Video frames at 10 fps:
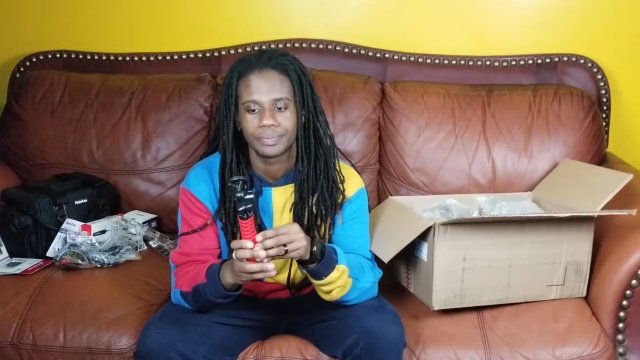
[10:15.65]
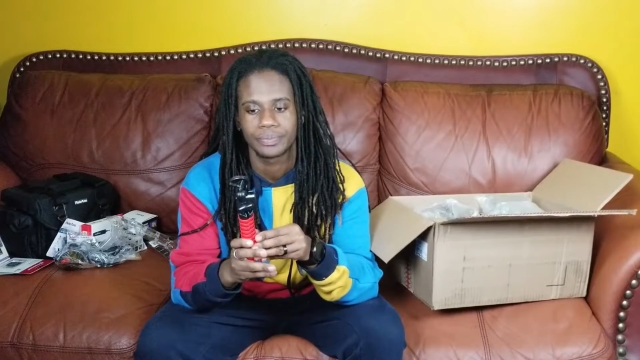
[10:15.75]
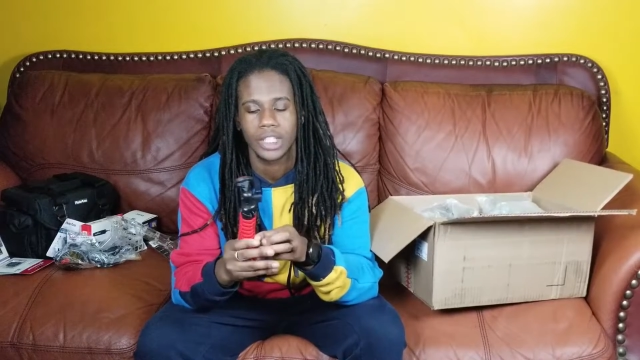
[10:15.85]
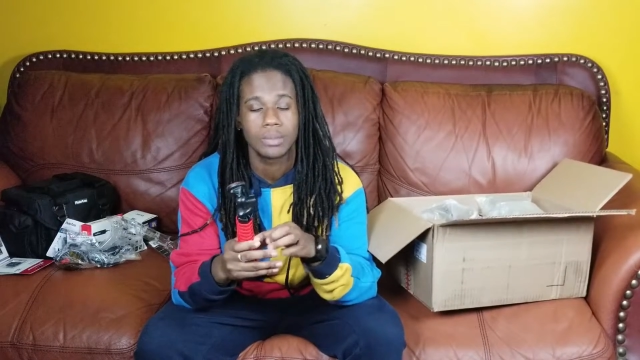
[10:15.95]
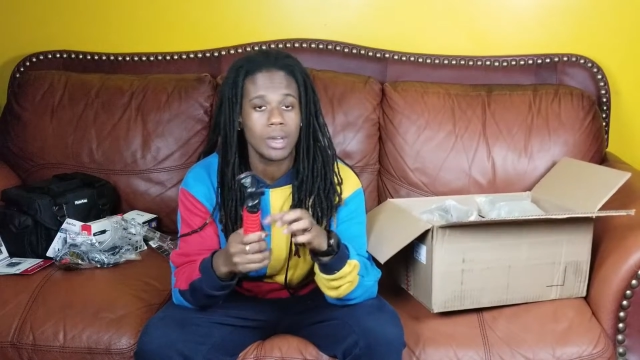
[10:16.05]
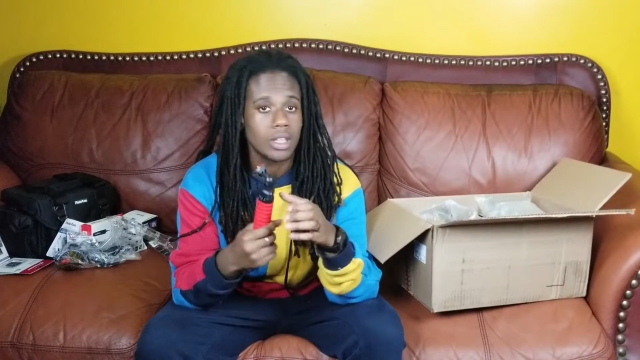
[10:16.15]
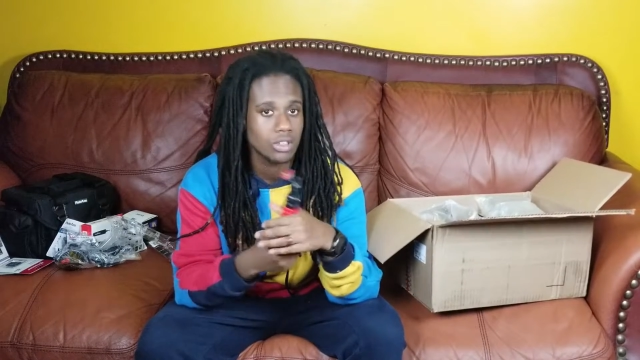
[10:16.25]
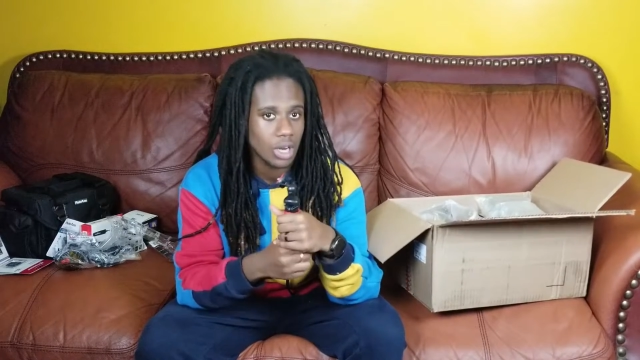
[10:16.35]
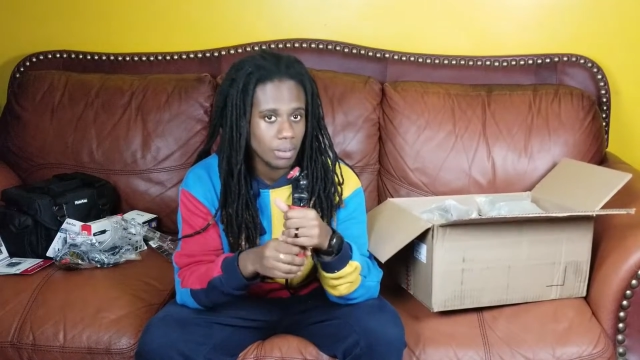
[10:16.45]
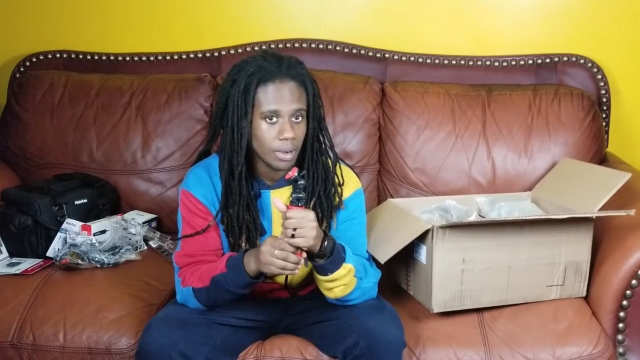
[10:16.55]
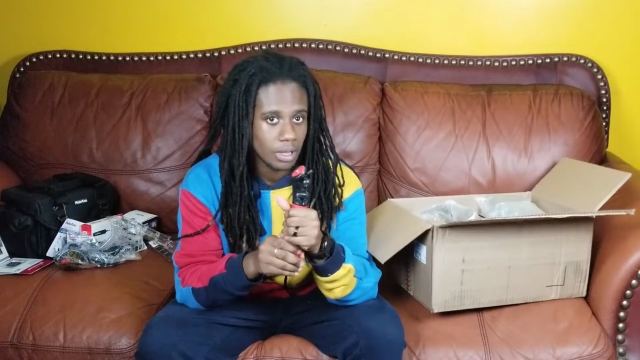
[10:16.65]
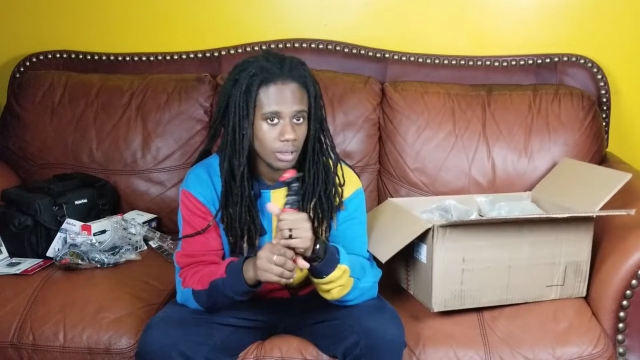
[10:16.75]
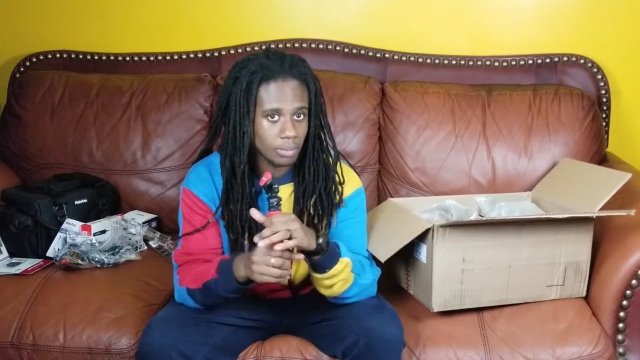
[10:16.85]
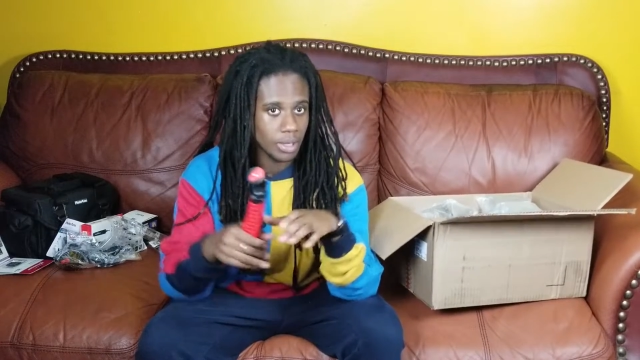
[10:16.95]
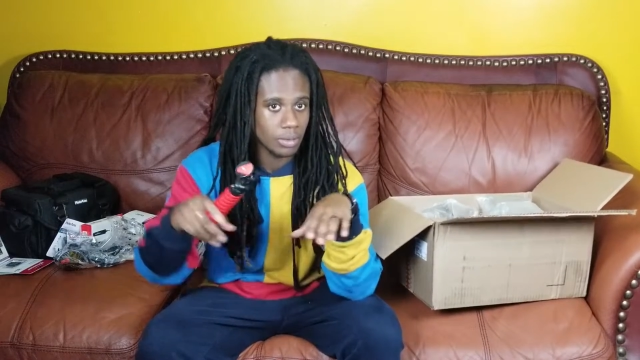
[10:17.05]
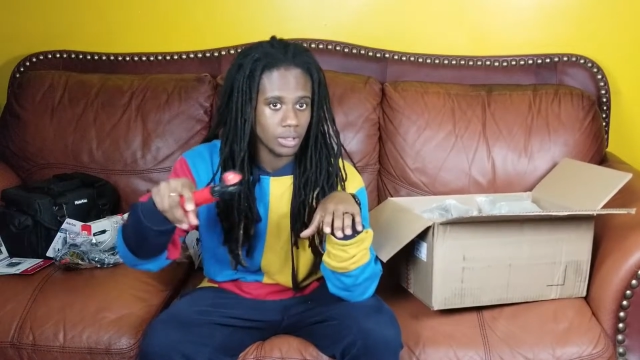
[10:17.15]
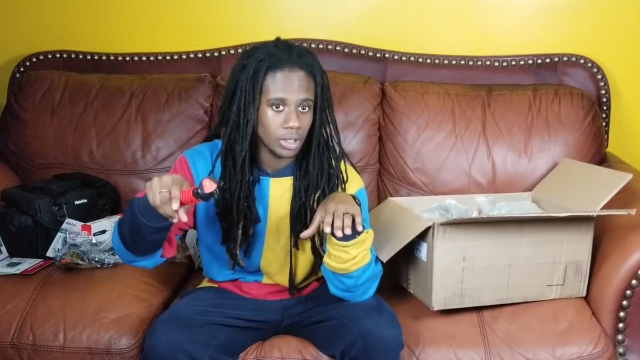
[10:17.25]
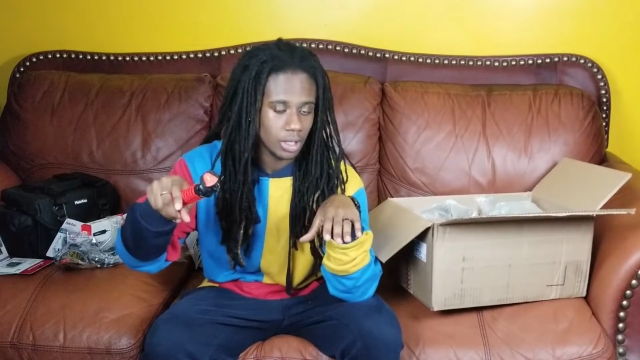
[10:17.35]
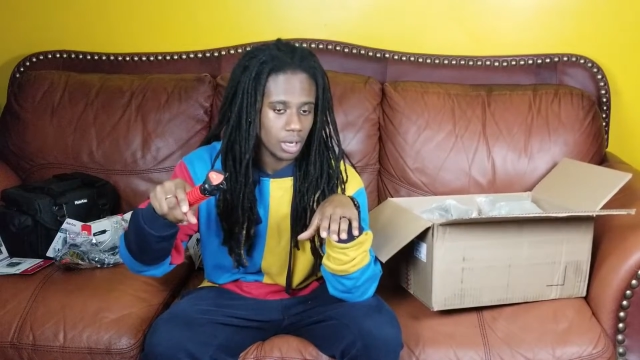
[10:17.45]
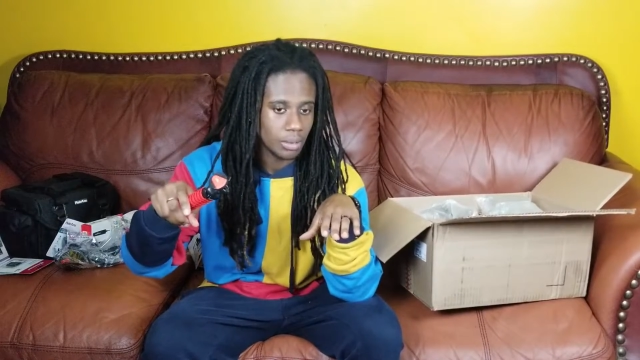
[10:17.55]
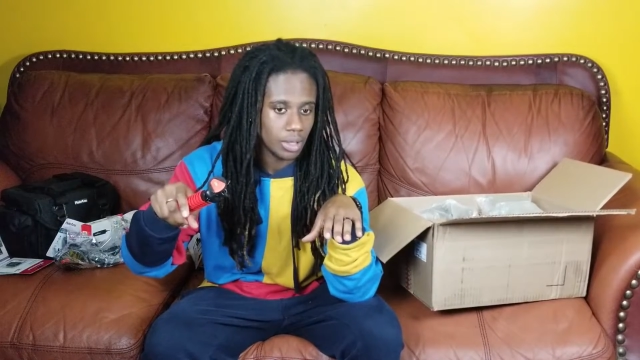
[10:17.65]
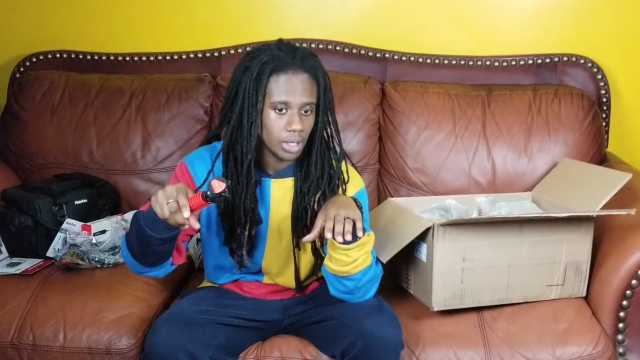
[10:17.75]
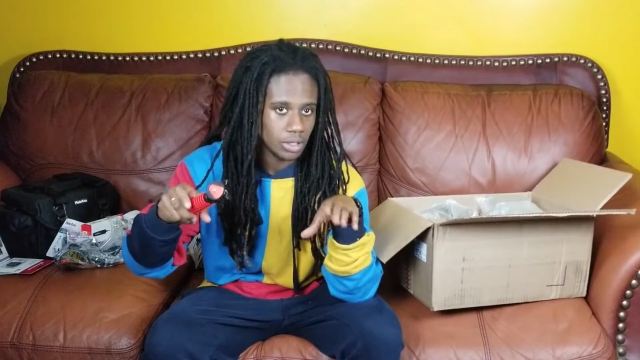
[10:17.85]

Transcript: It's my other tripod, the big one didn't come in yet,